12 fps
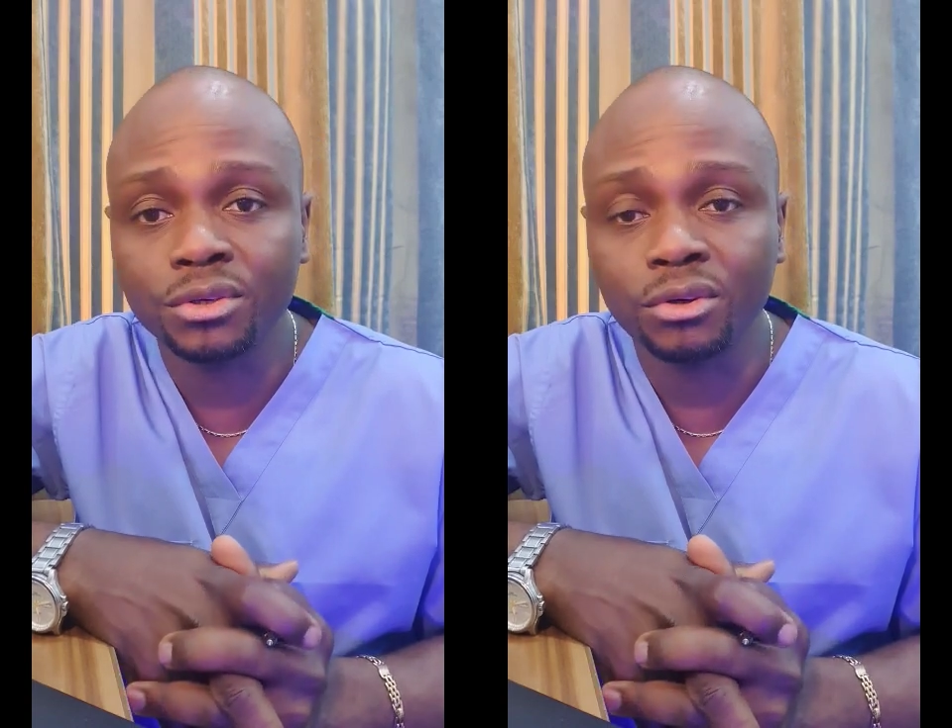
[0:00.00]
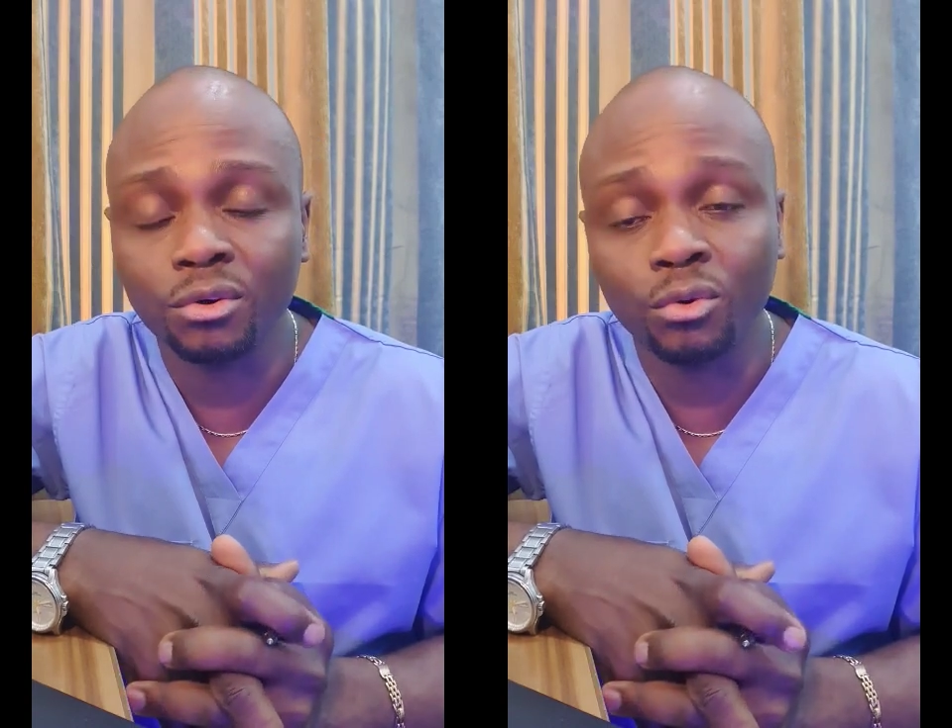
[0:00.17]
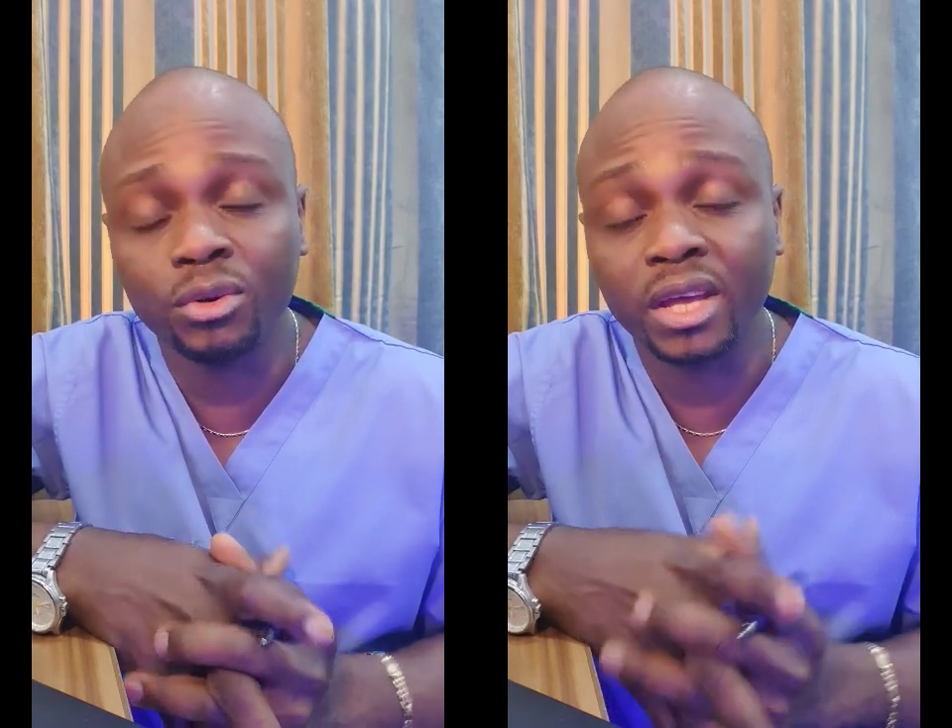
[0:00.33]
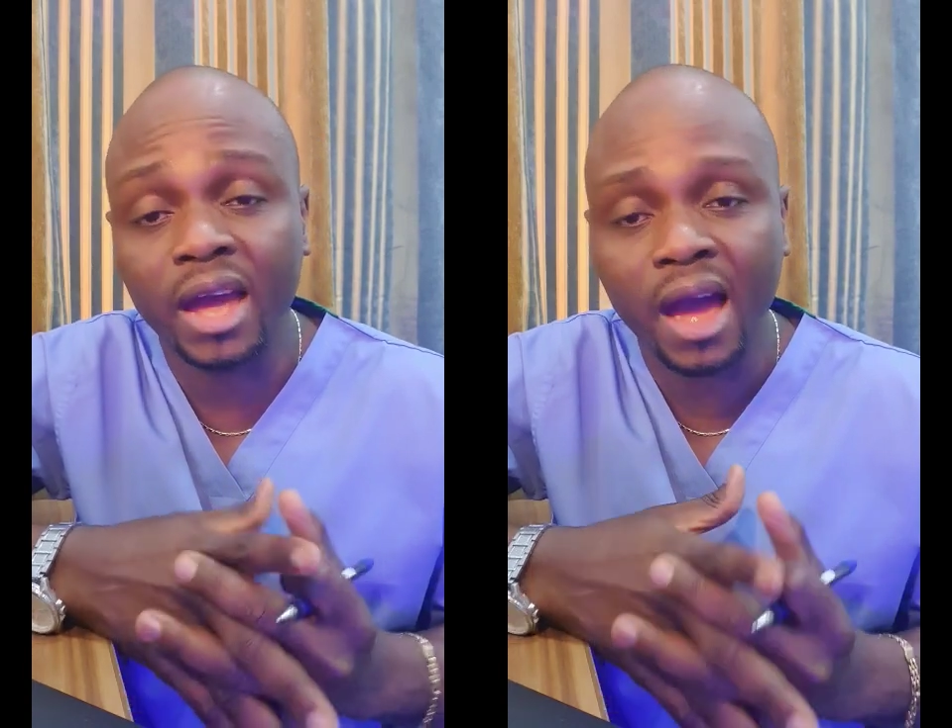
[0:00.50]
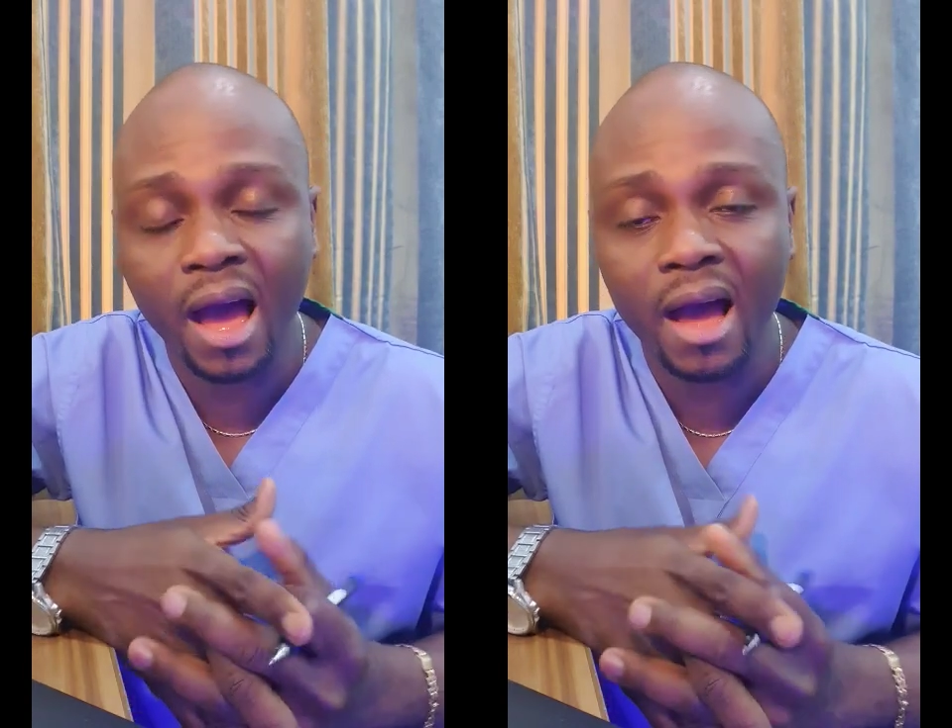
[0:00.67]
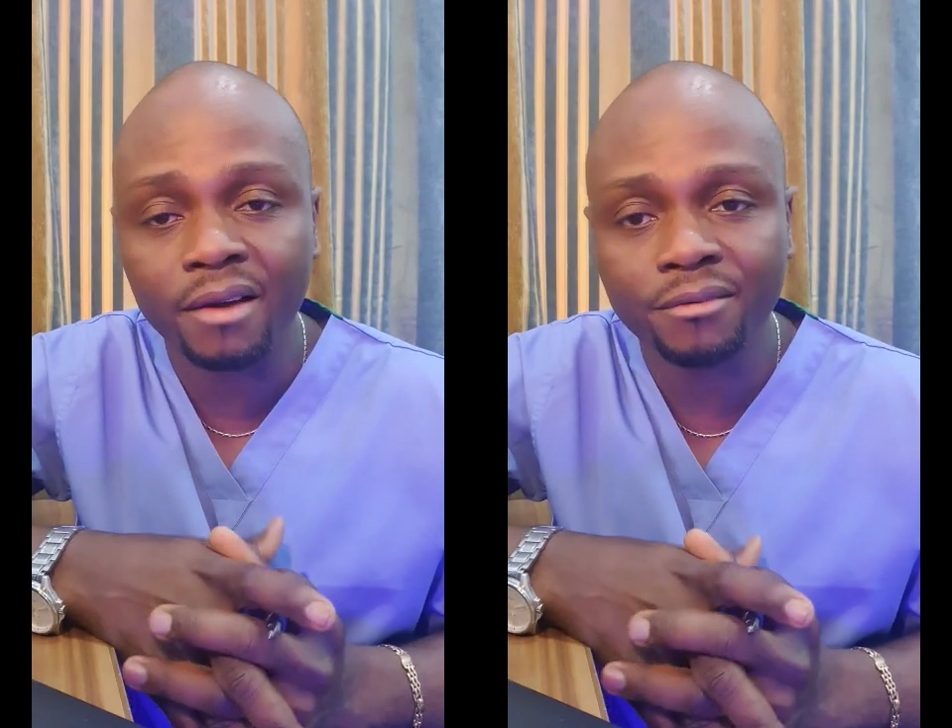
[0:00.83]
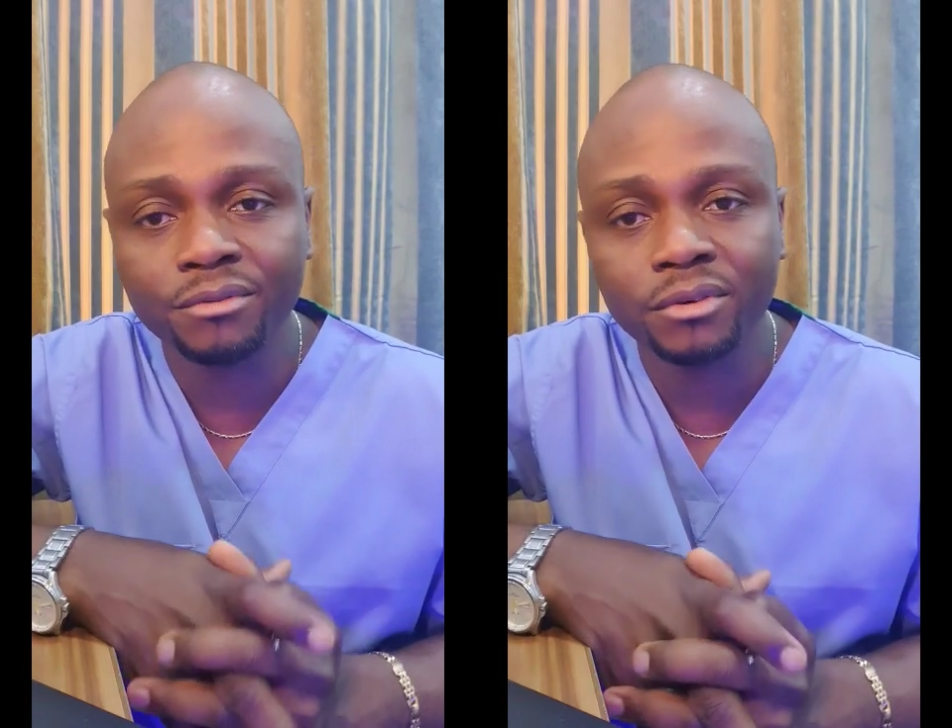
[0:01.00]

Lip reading: or they have,